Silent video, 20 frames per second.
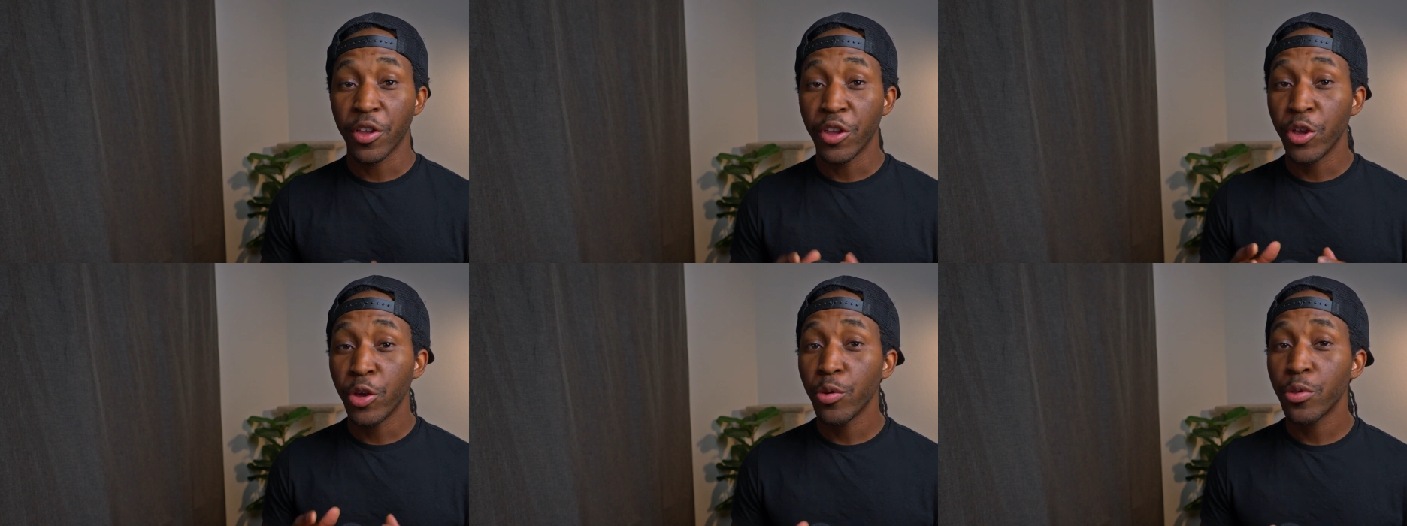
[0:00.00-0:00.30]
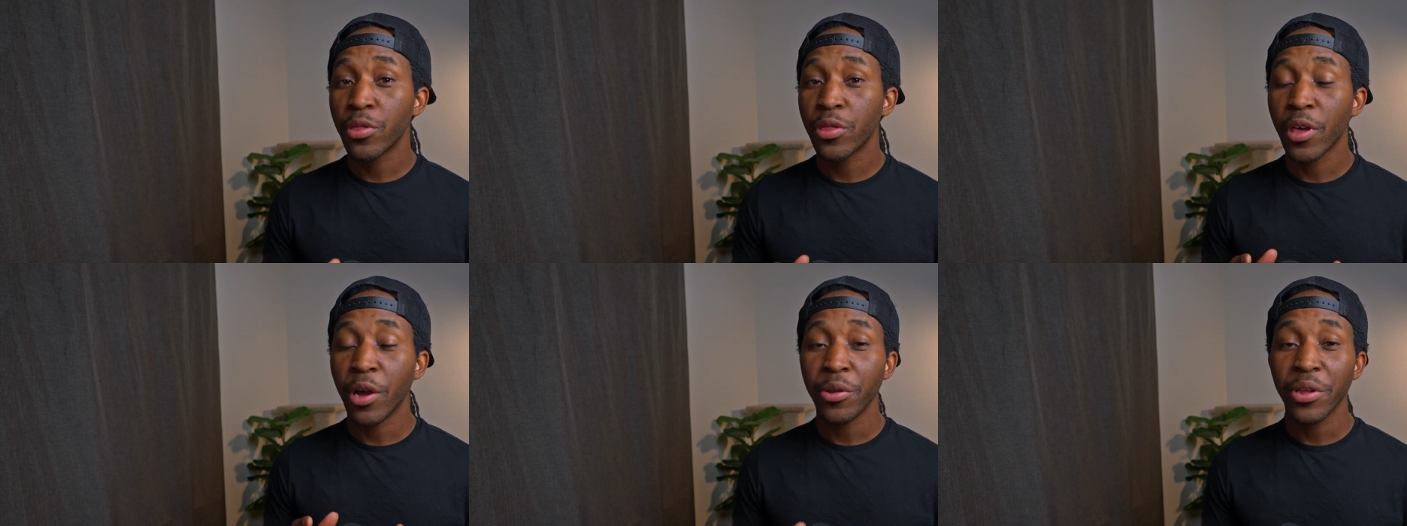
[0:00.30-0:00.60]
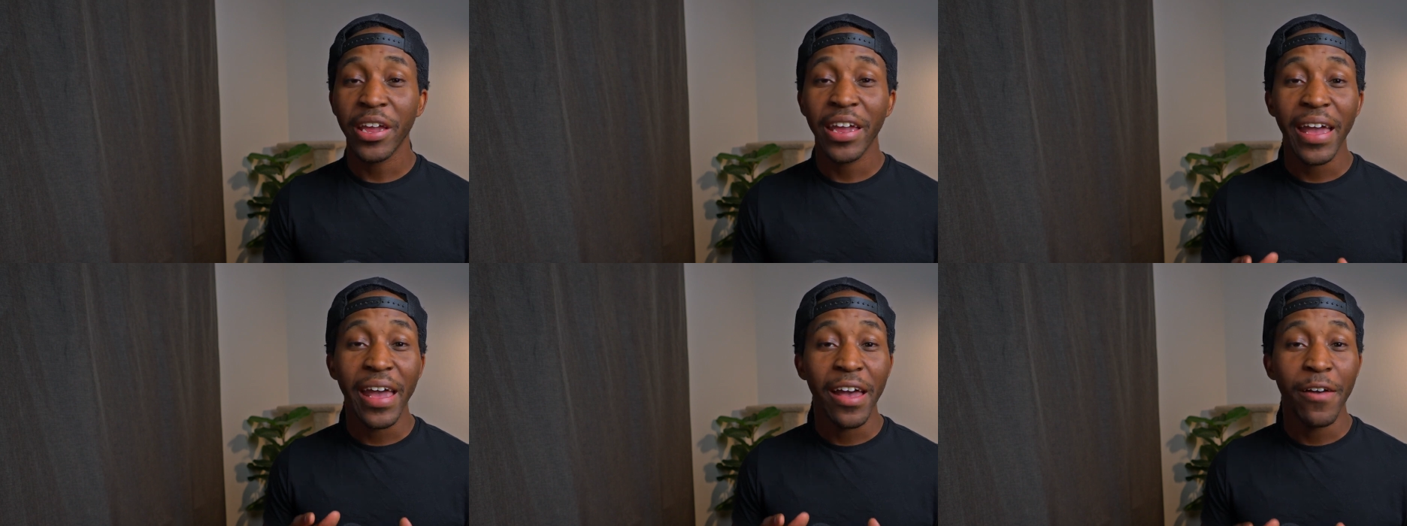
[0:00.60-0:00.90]
the new
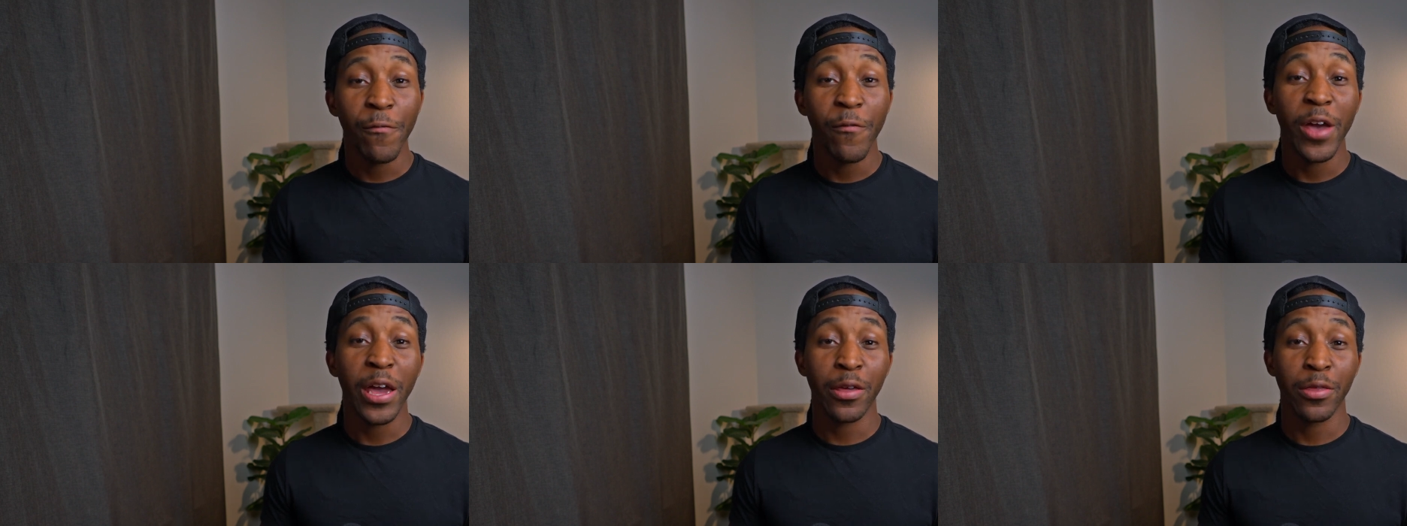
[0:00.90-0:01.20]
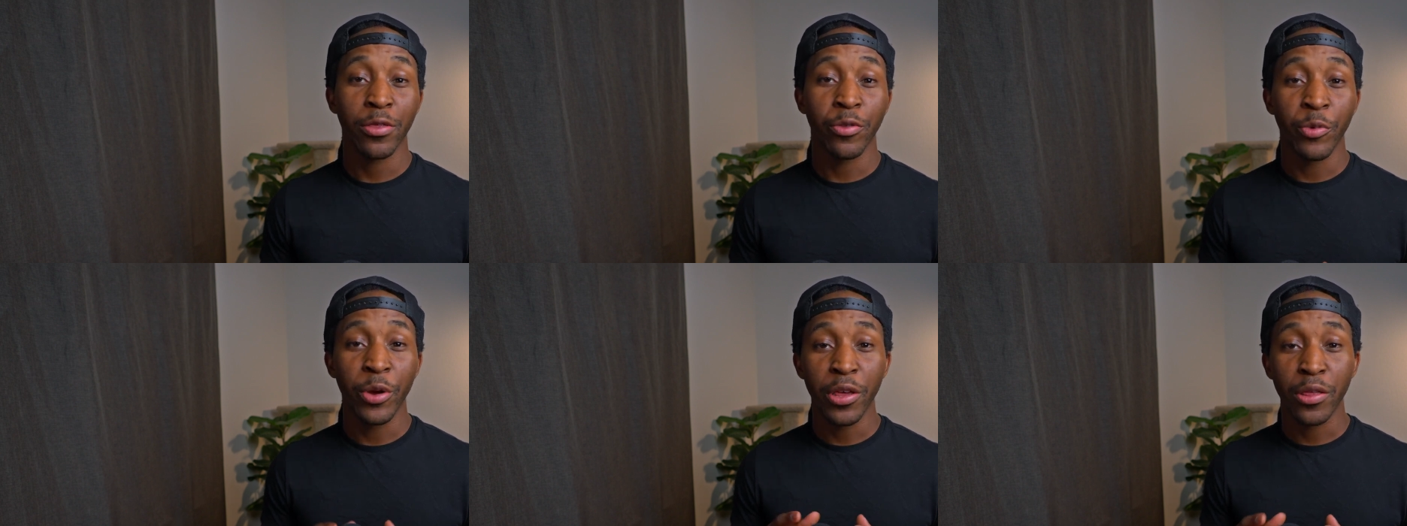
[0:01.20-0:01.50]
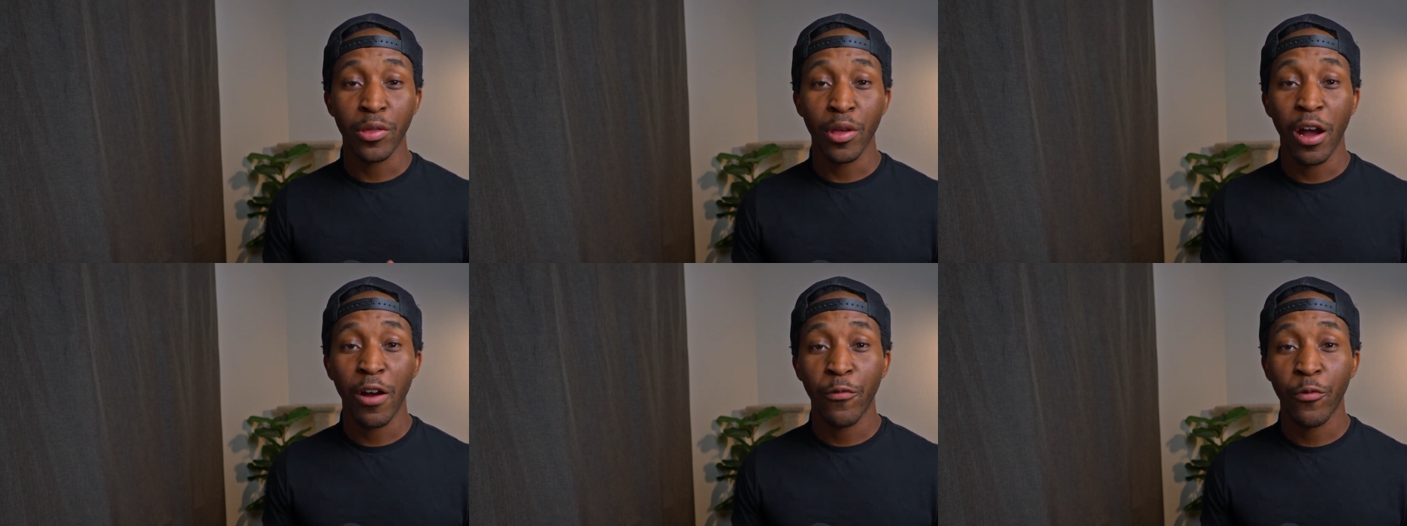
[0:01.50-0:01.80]
Sony FX3
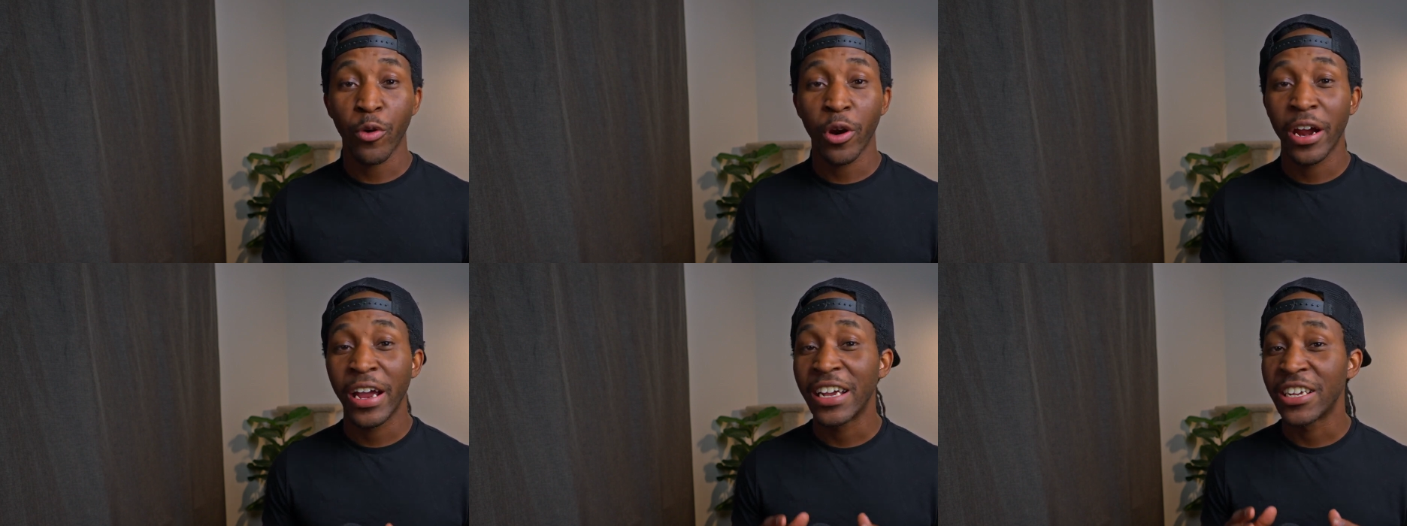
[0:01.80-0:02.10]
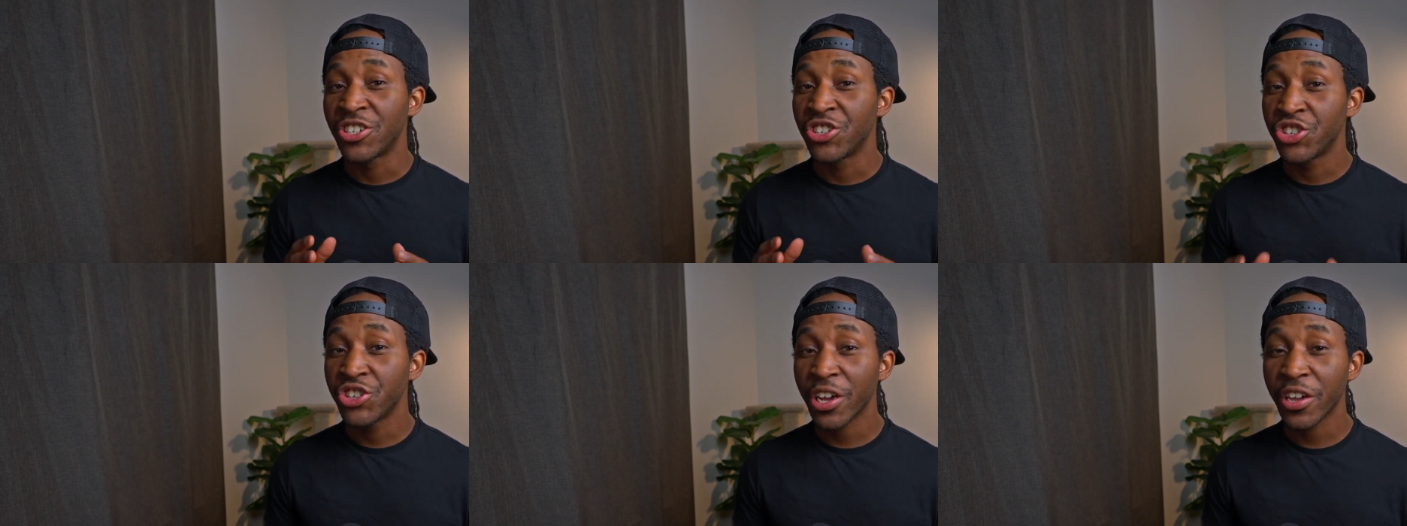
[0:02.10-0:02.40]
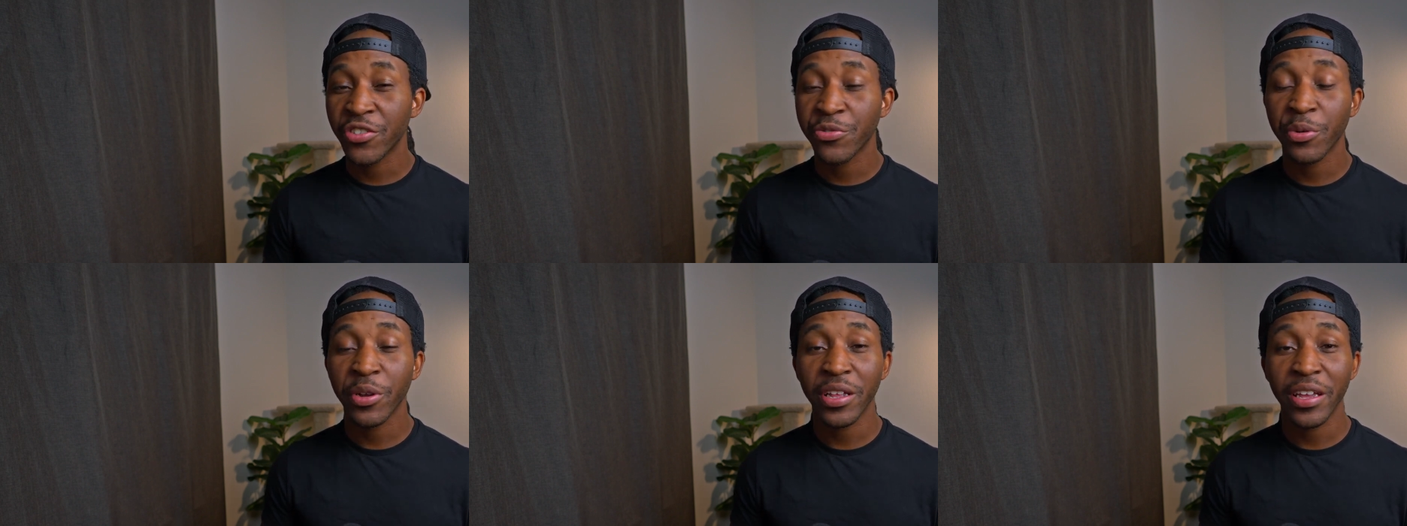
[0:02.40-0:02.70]
software has
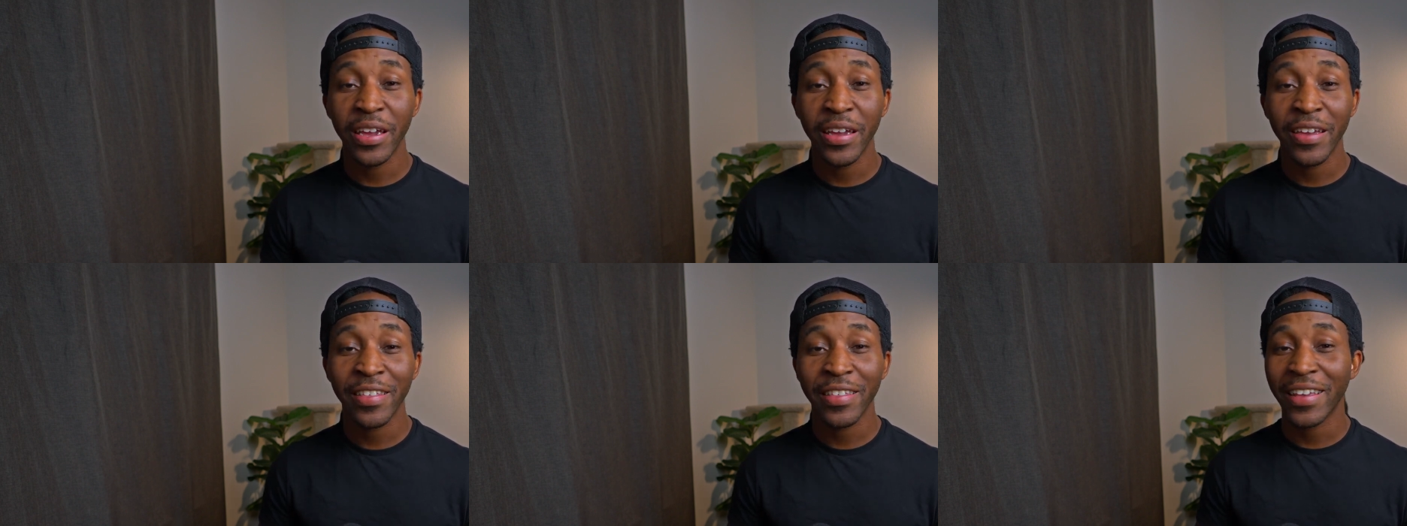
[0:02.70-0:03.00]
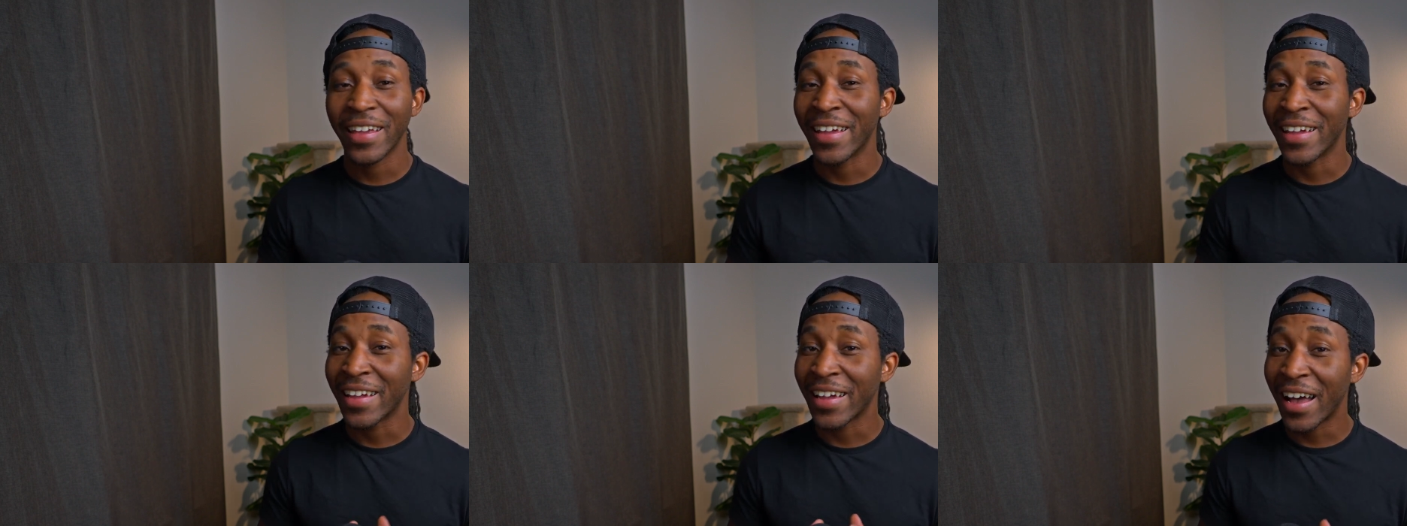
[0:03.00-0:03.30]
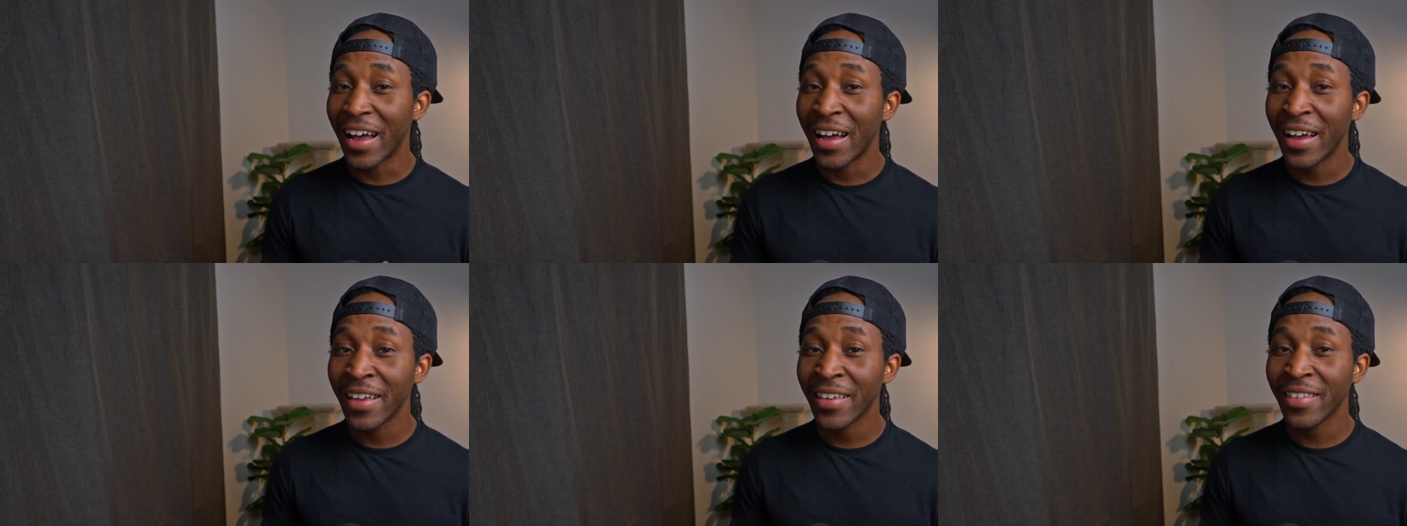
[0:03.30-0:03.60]
just released, and
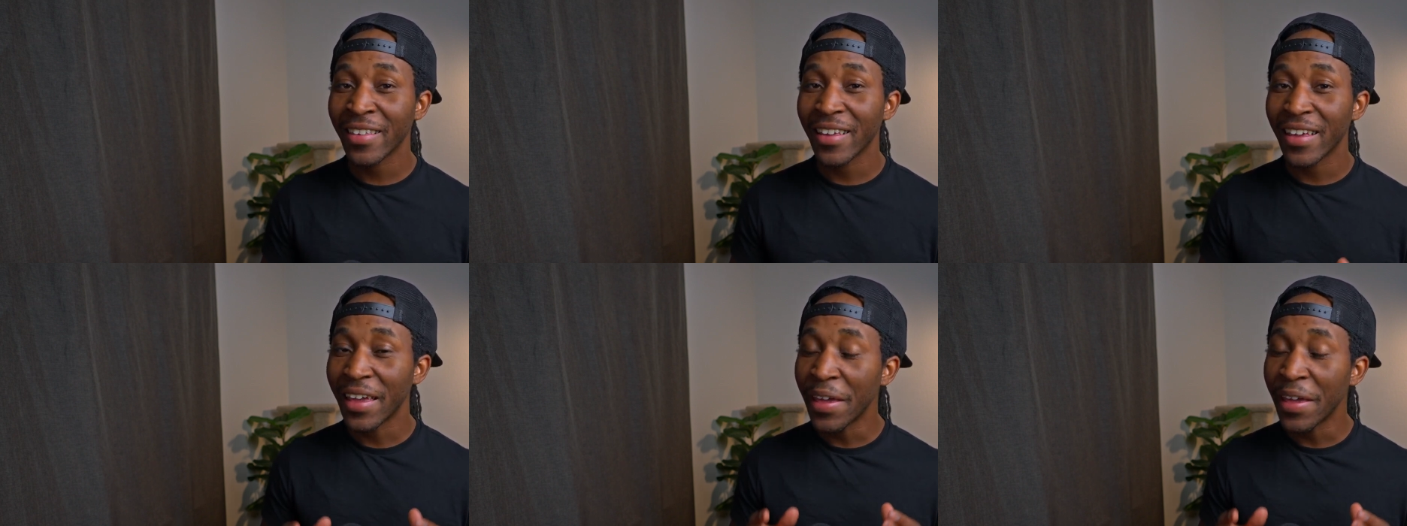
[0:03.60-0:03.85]
guys,